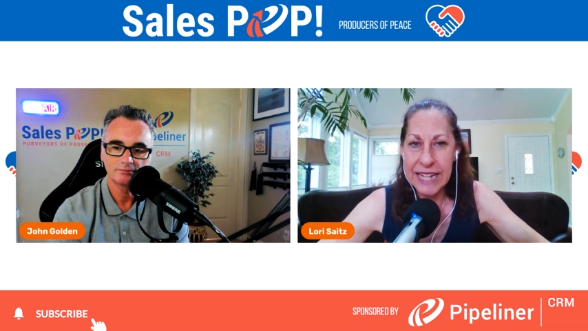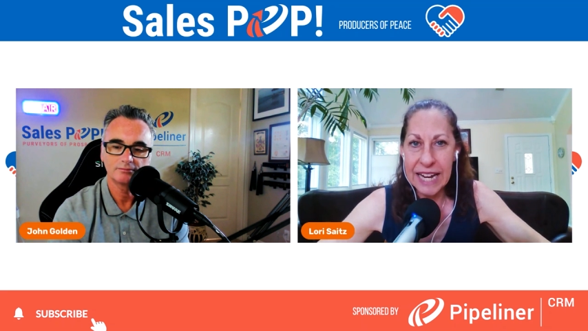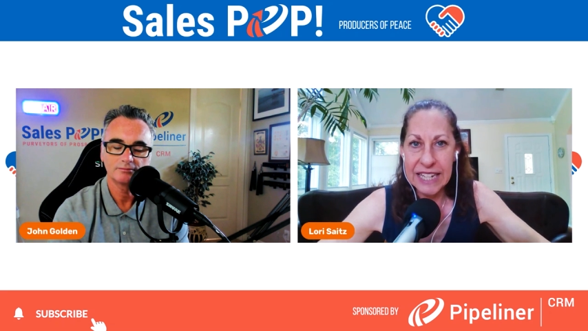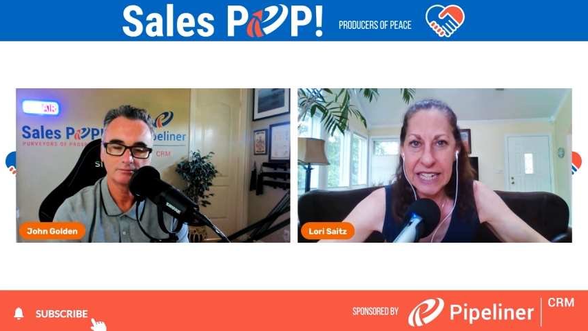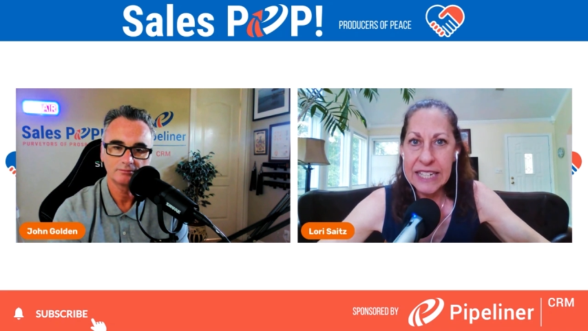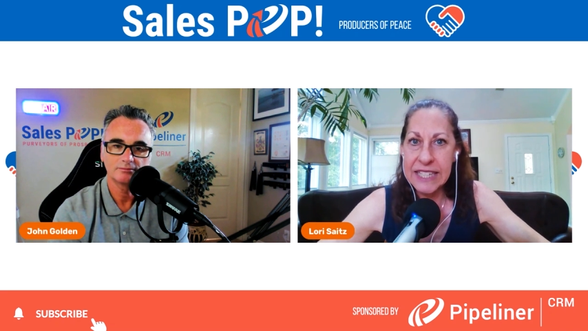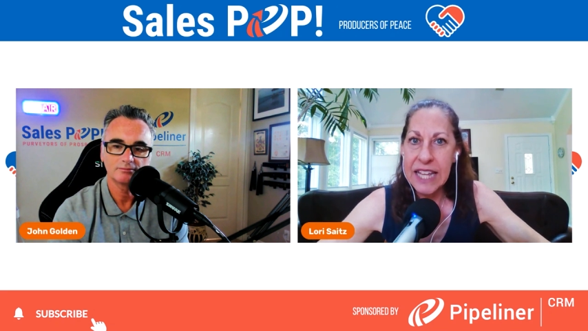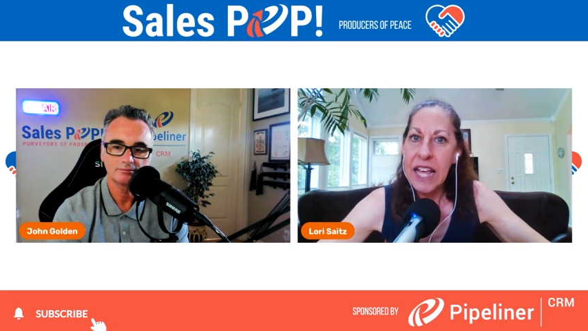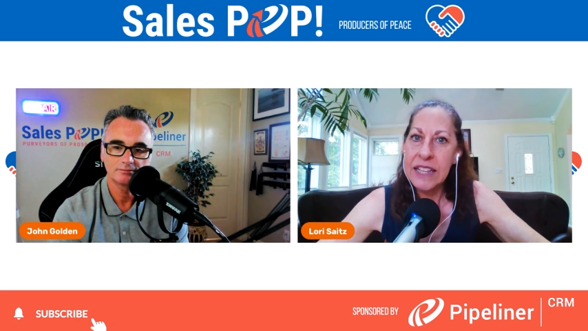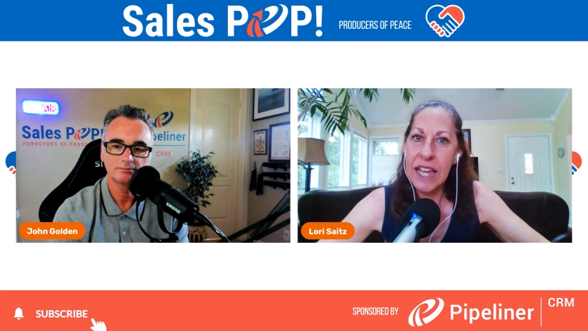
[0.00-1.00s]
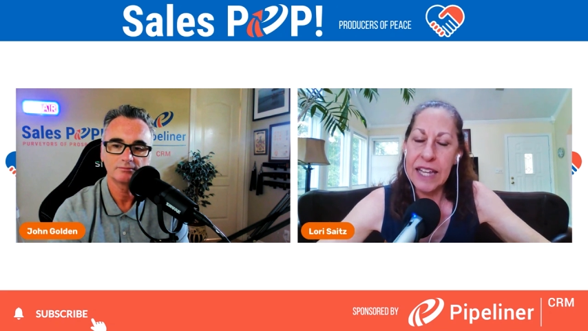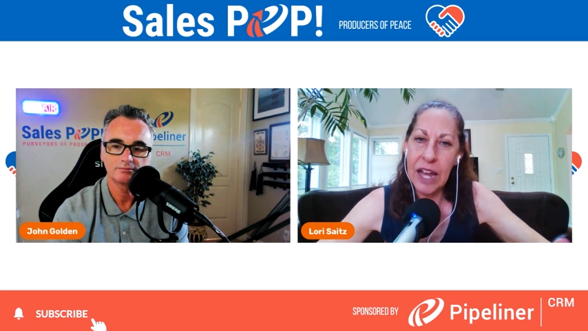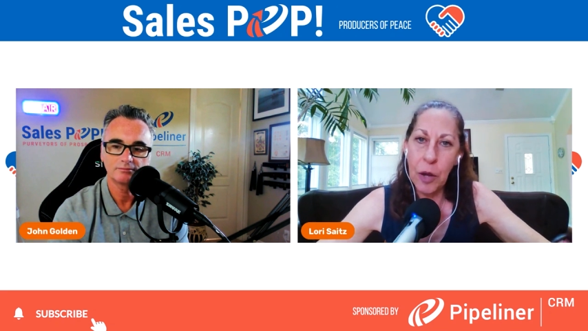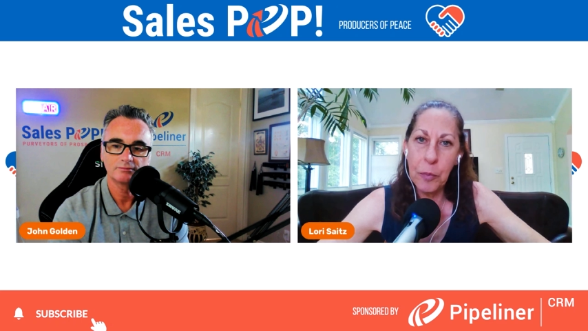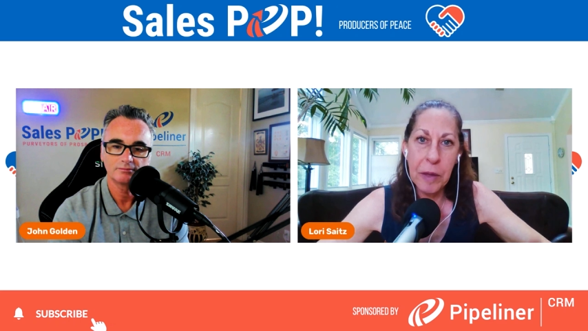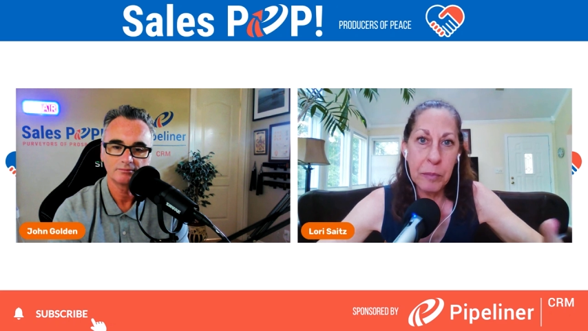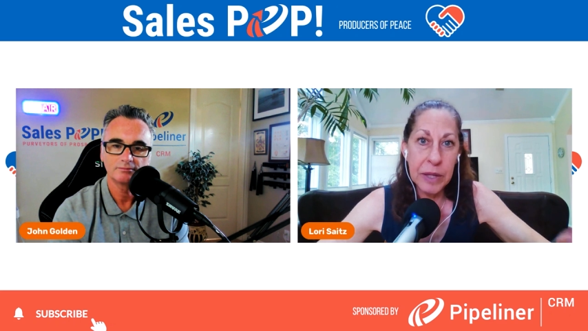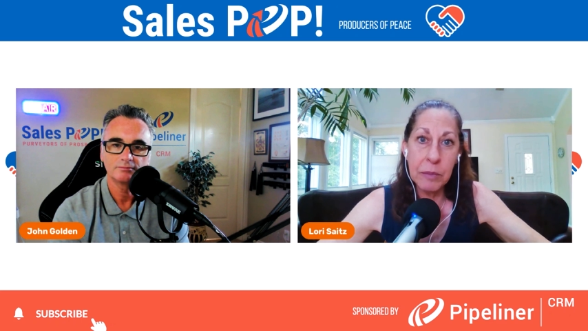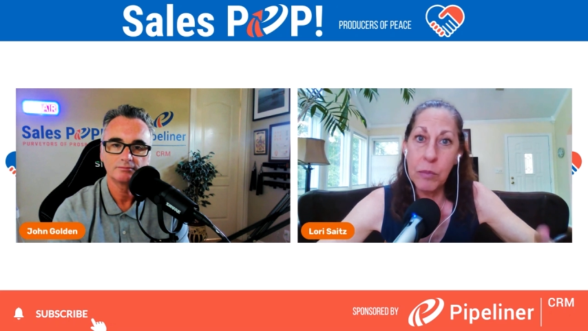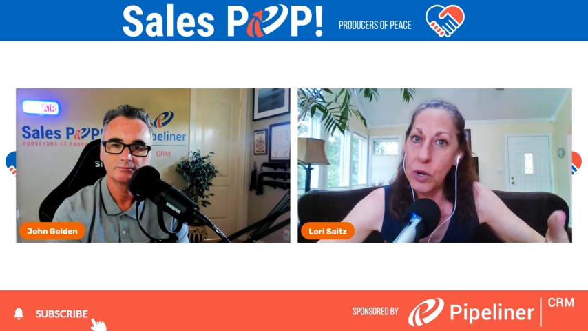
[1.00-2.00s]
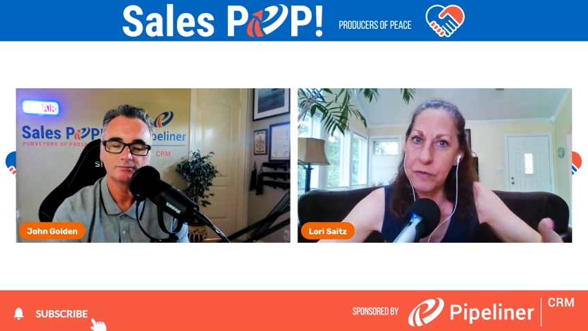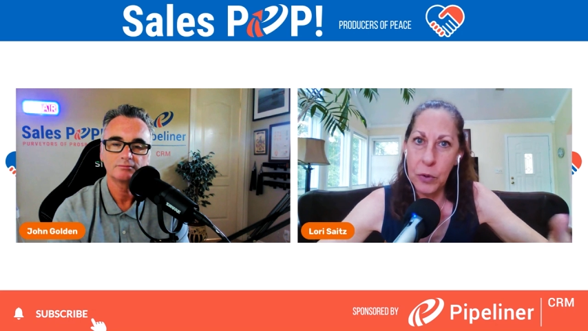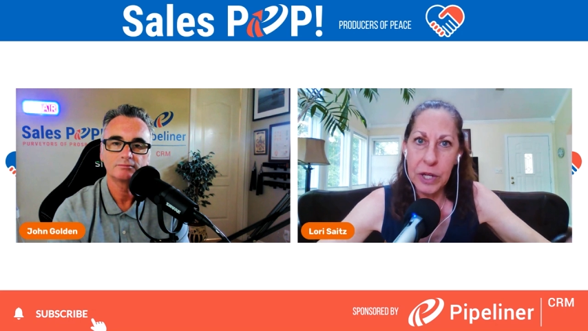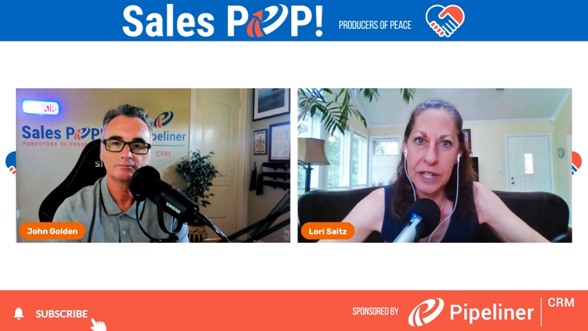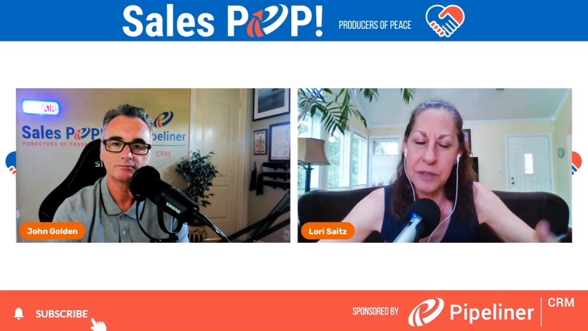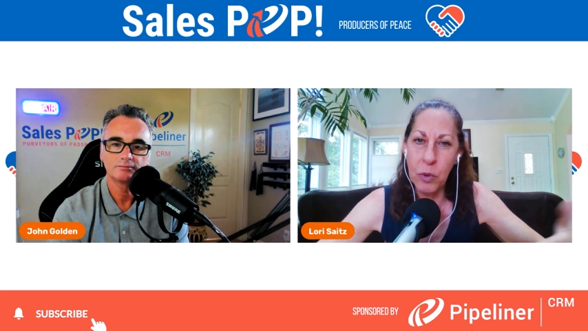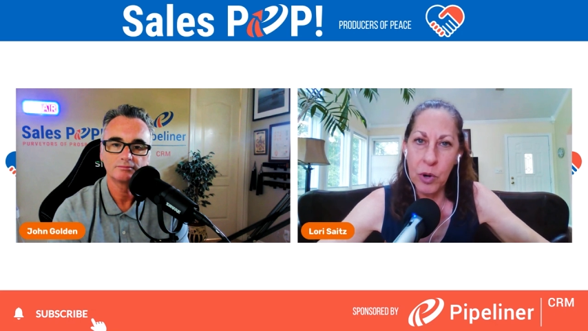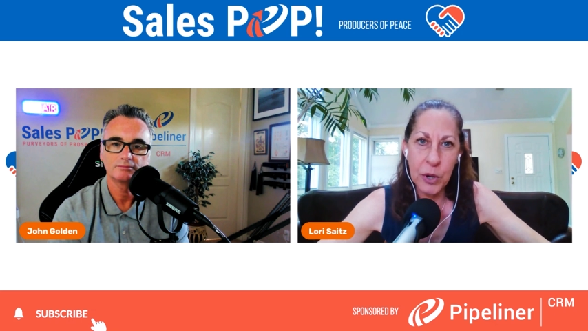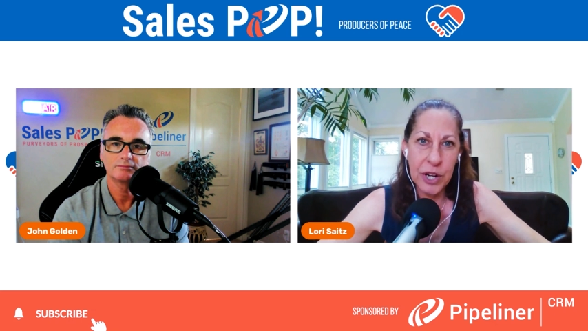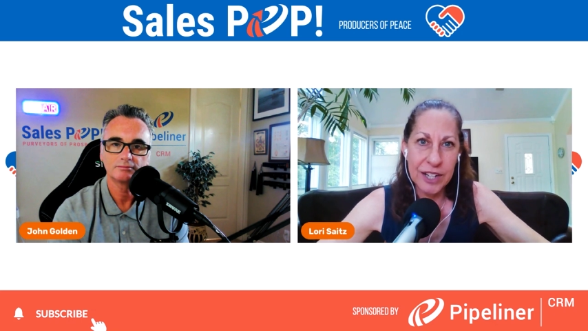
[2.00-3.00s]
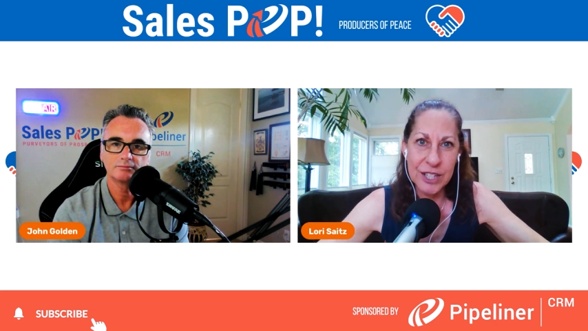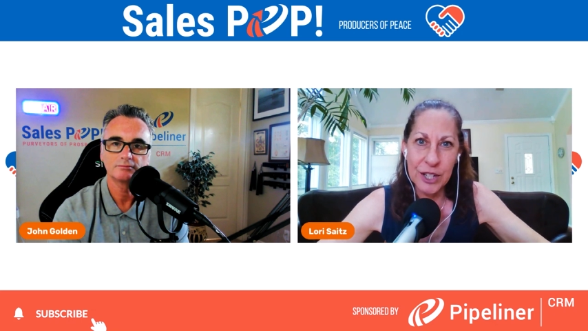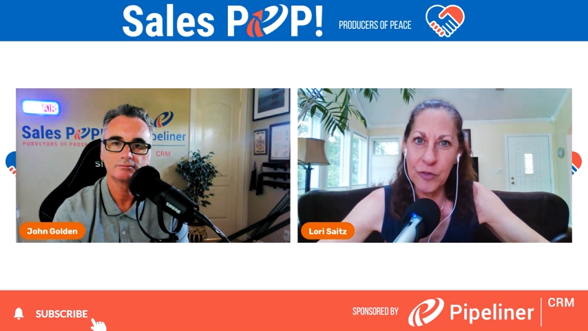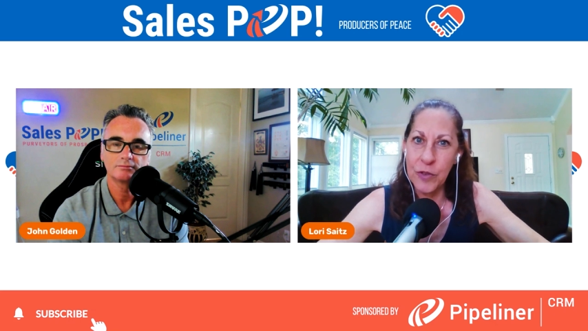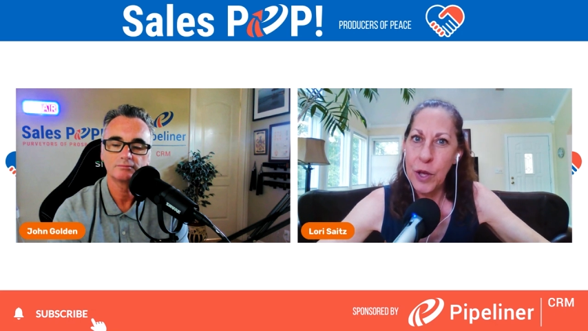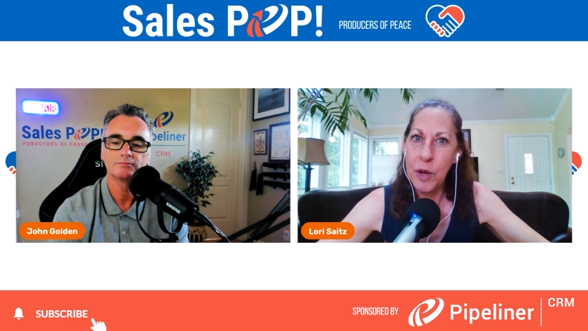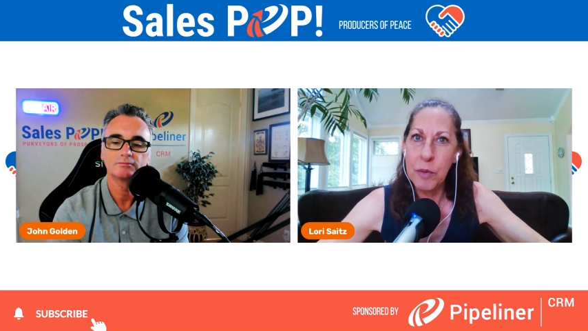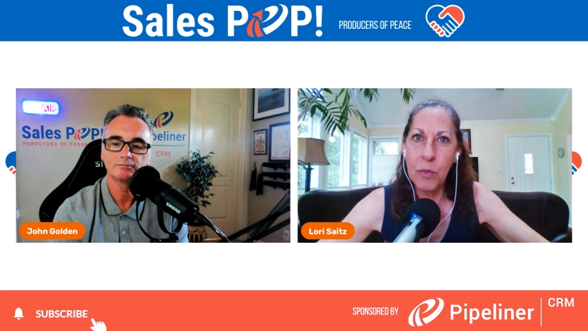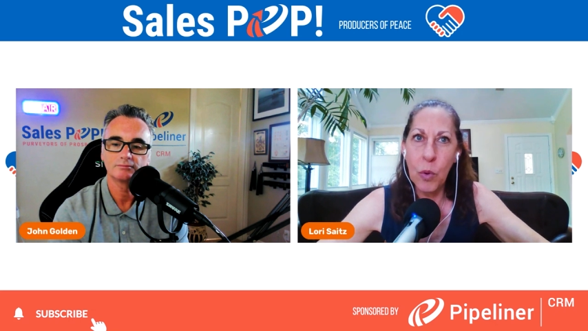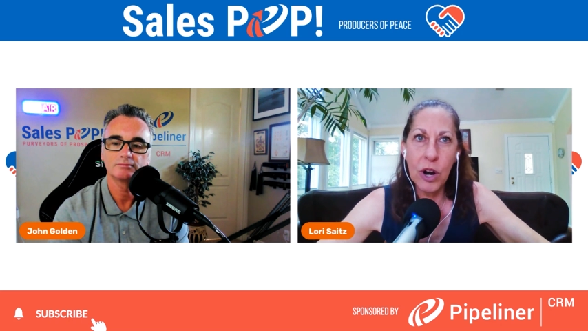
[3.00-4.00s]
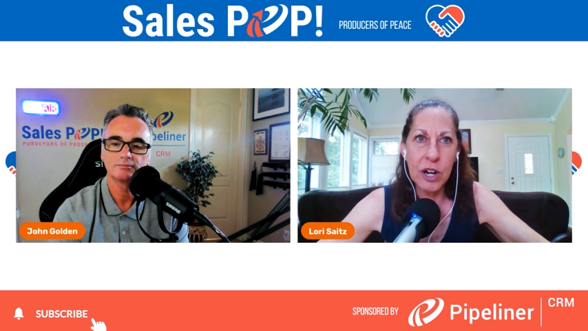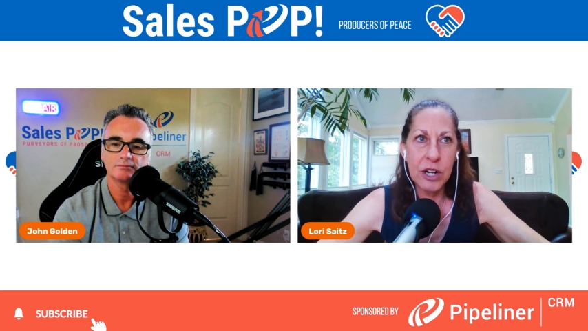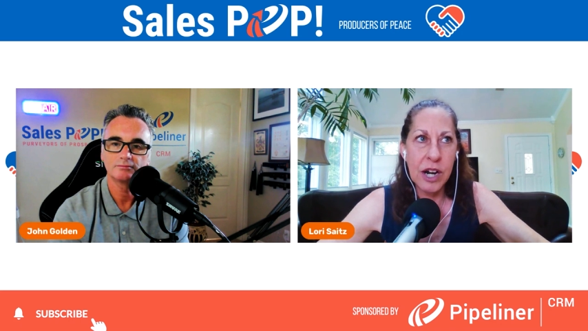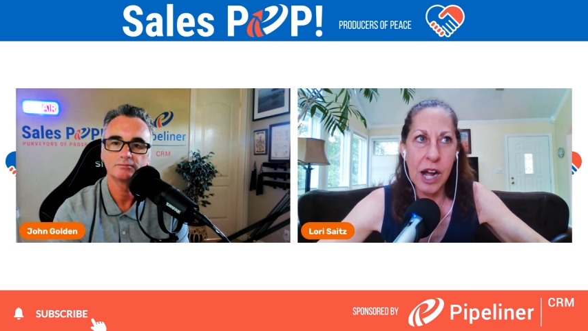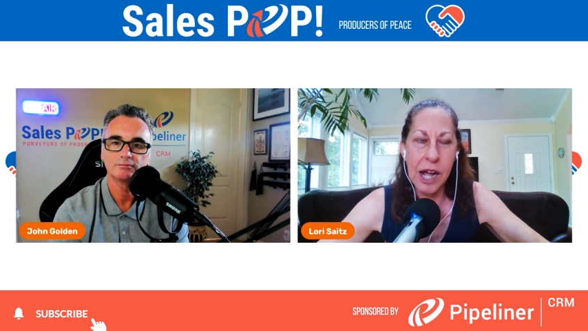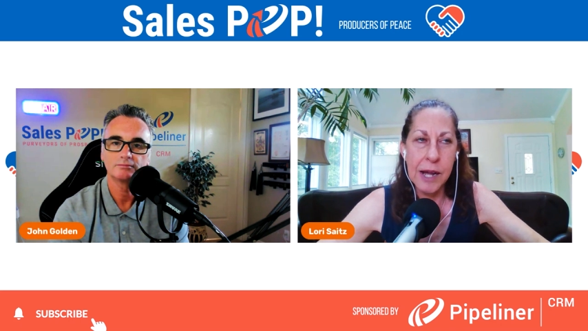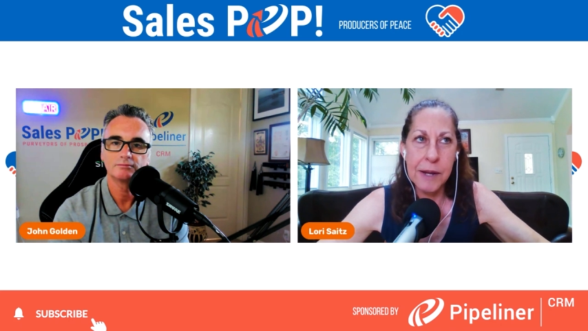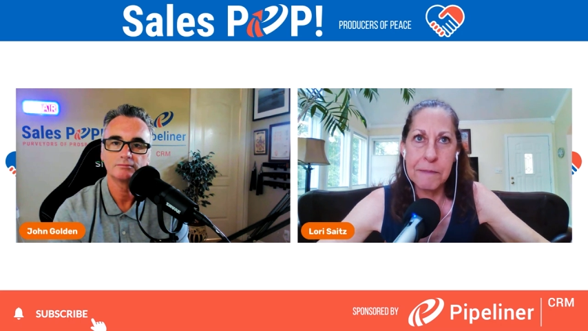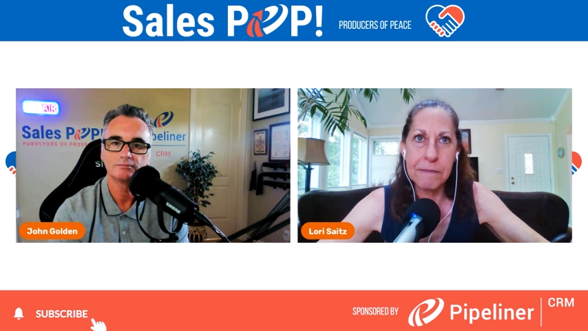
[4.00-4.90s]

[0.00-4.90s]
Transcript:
Speaker 1: techniques that can help them be more focused, more productive, more uh,